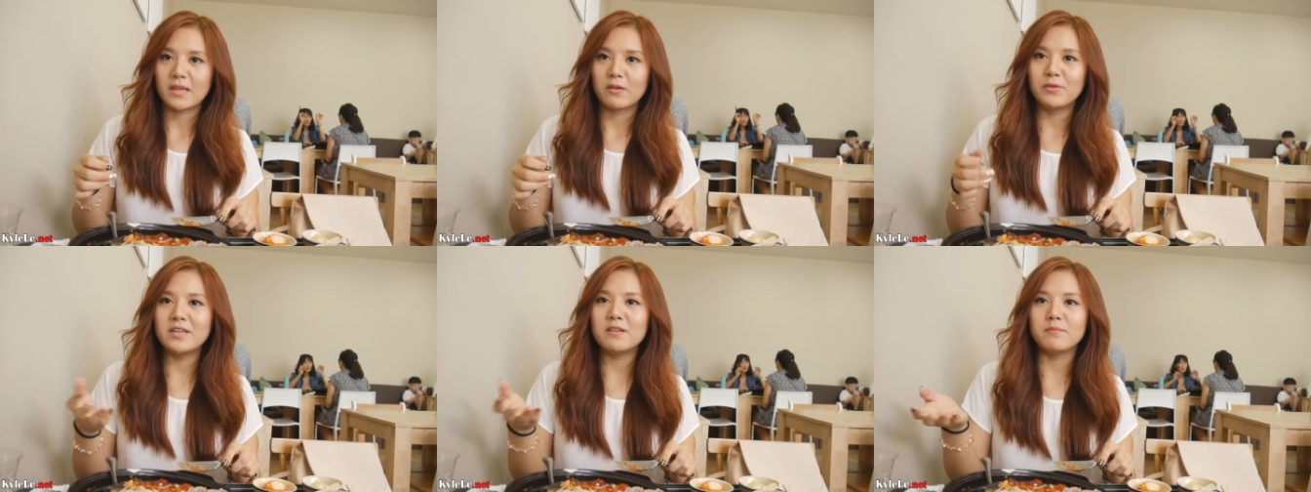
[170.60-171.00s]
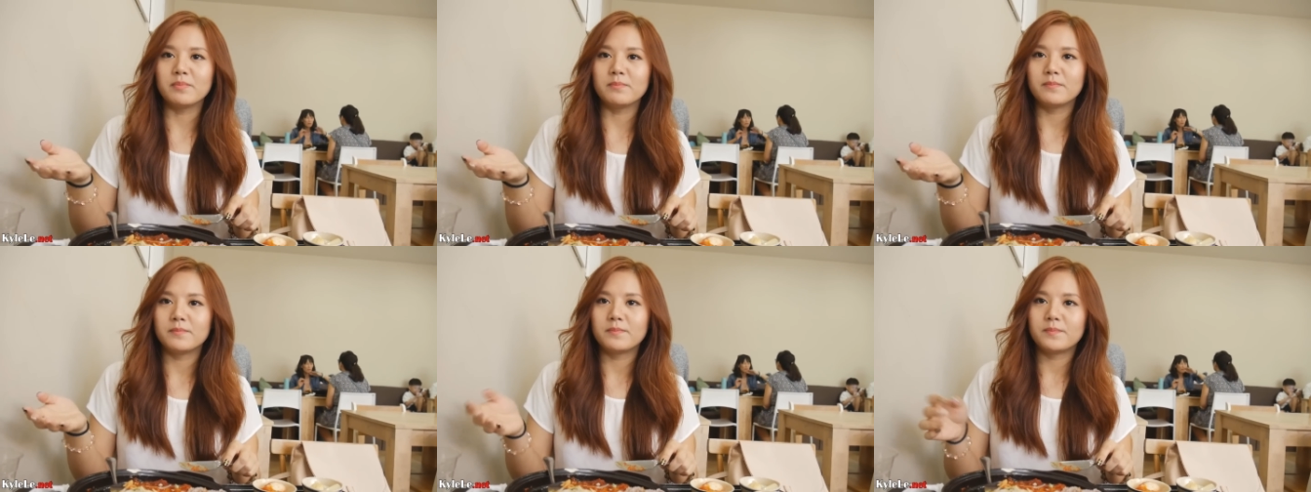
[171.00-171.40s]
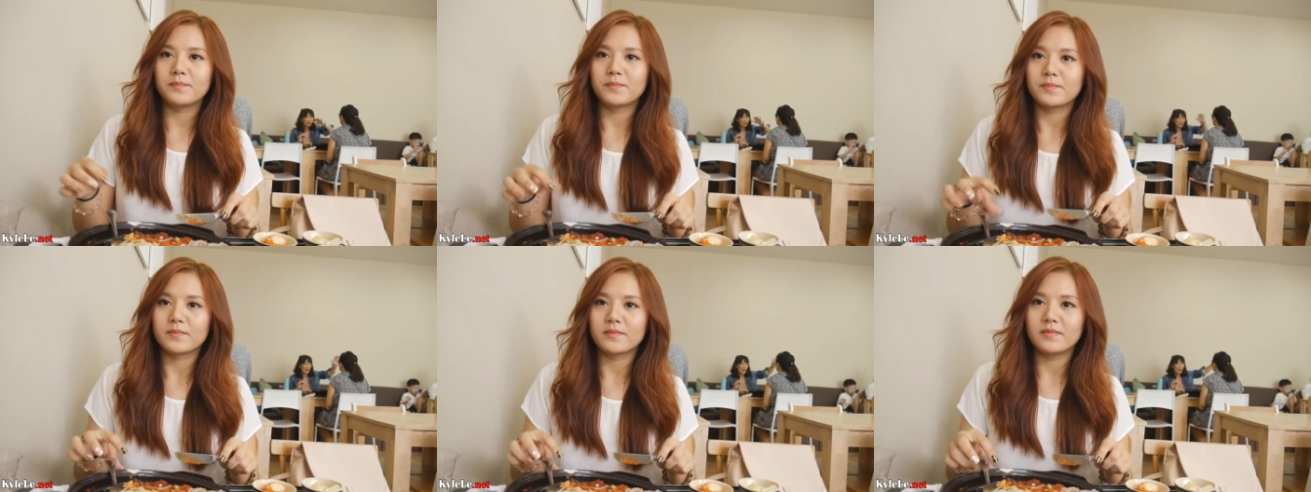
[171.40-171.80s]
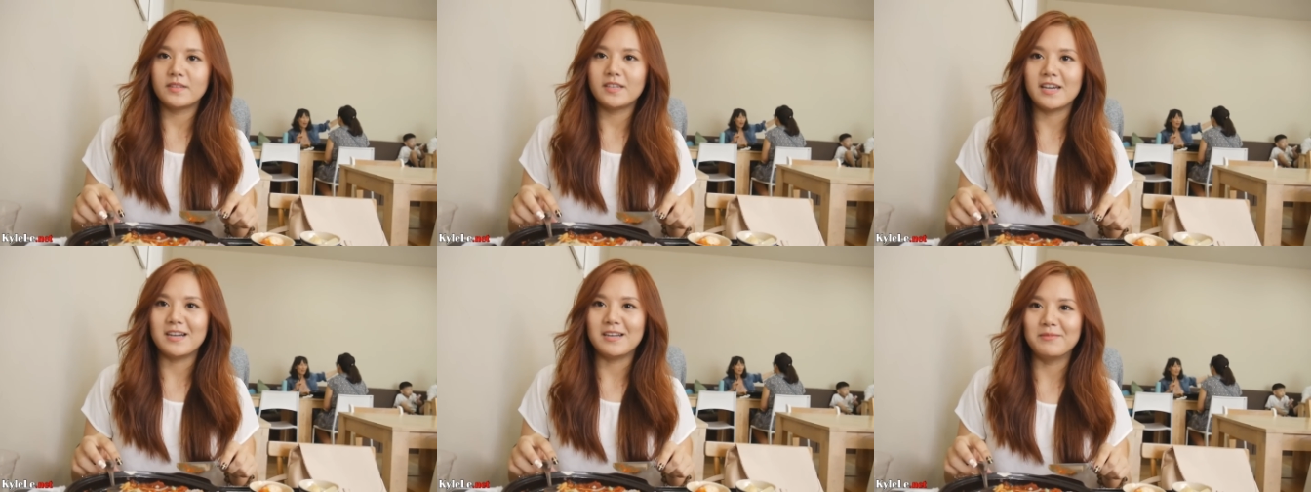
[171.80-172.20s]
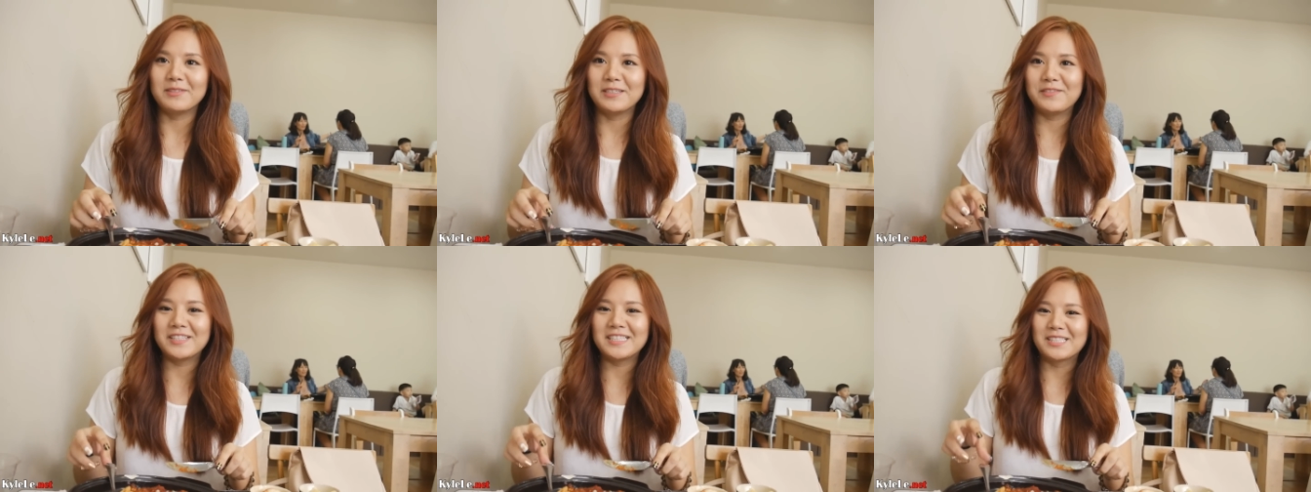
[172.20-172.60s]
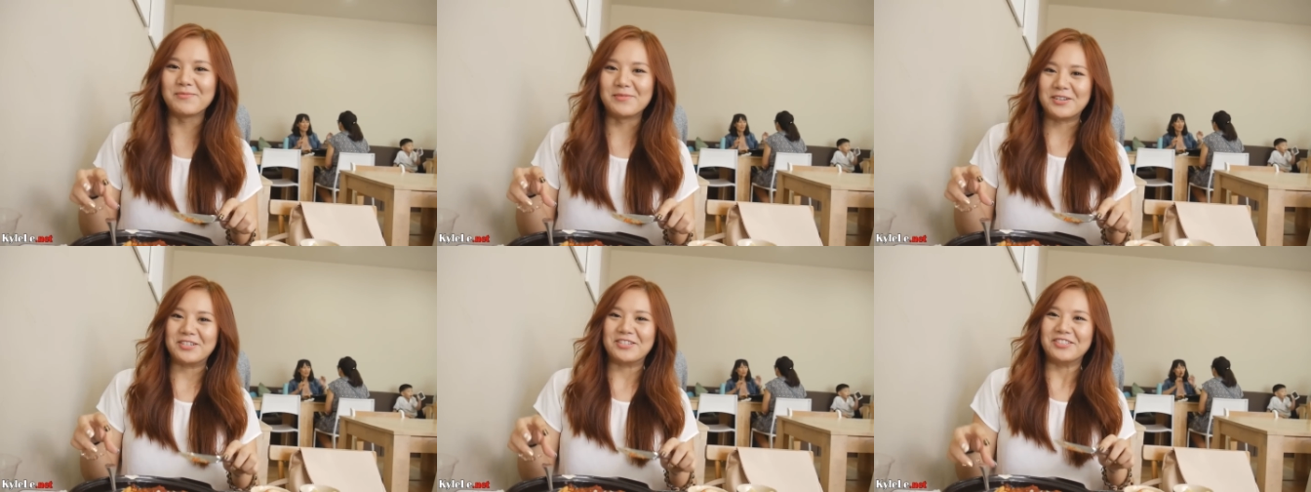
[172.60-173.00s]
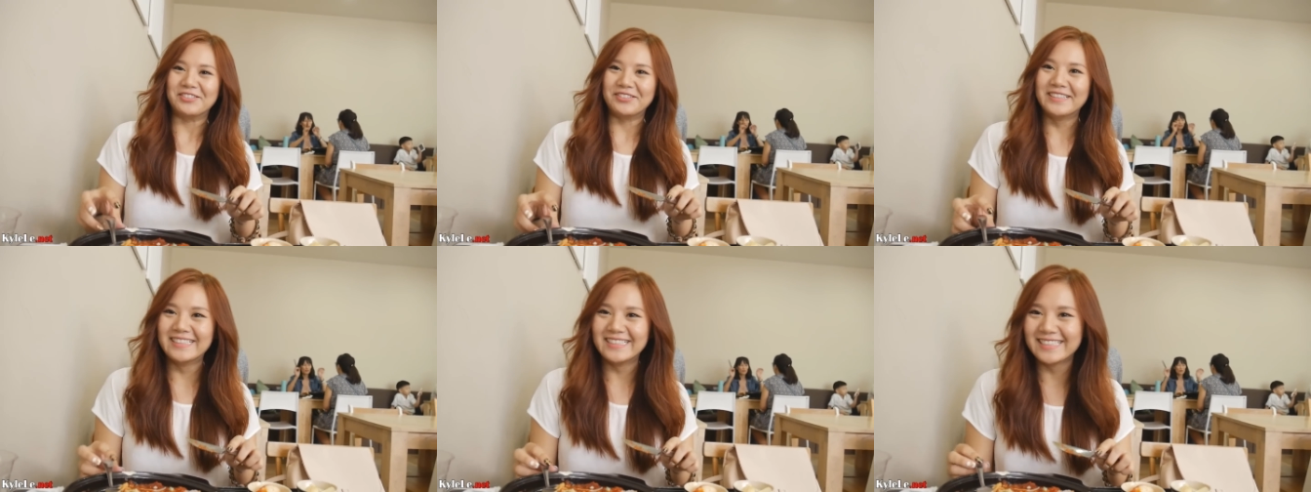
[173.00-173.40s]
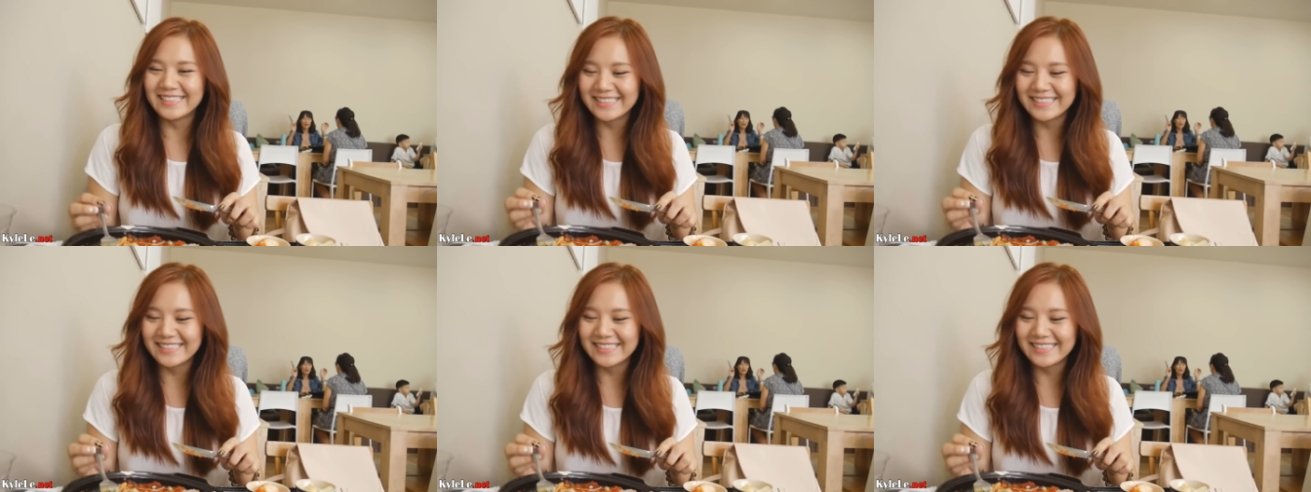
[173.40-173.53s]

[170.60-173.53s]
you're leaving again. Yeah, leaving tomorrow. Tomorrow,